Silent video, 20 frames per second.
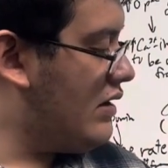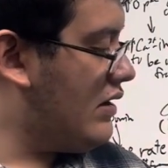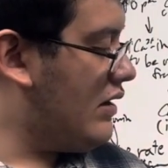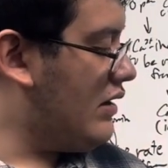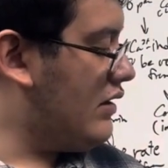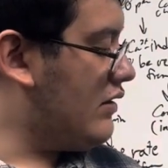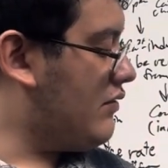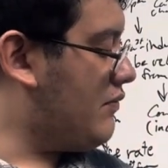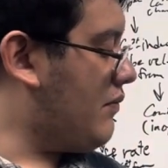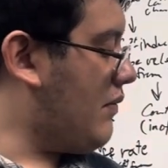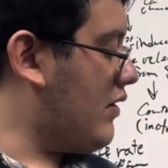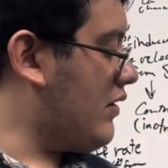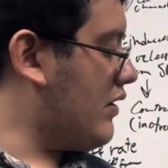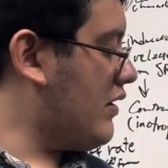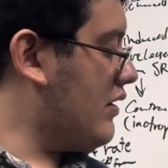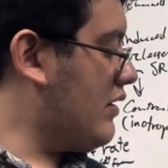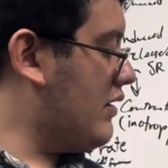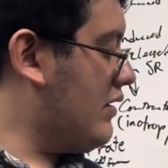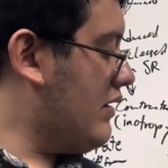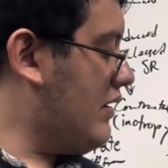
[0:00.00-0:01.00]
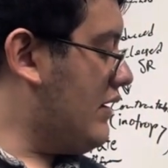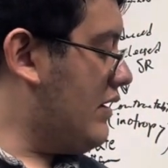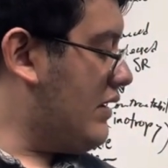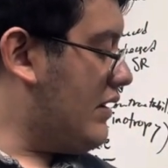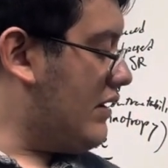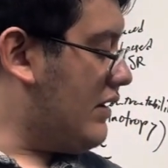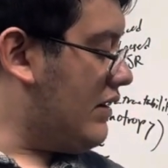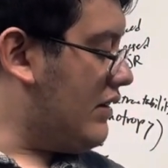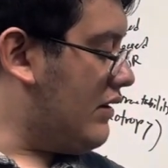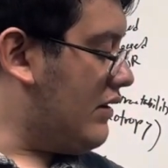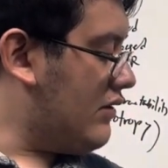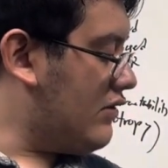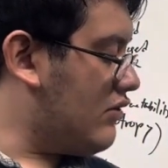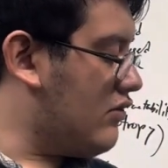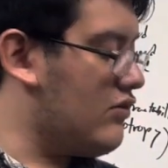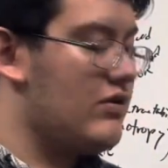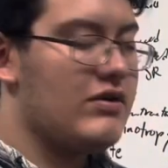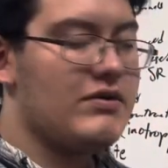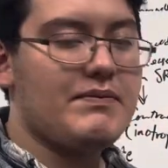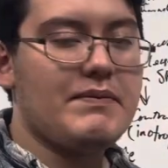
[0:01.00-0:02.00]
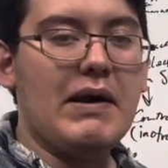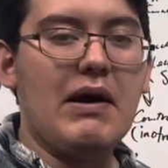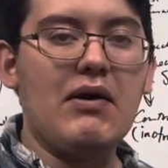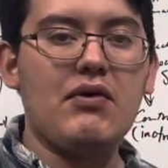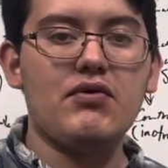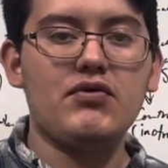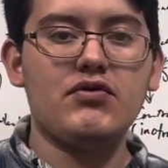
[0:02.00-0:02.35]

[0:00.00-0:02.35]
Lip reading: its body, known as power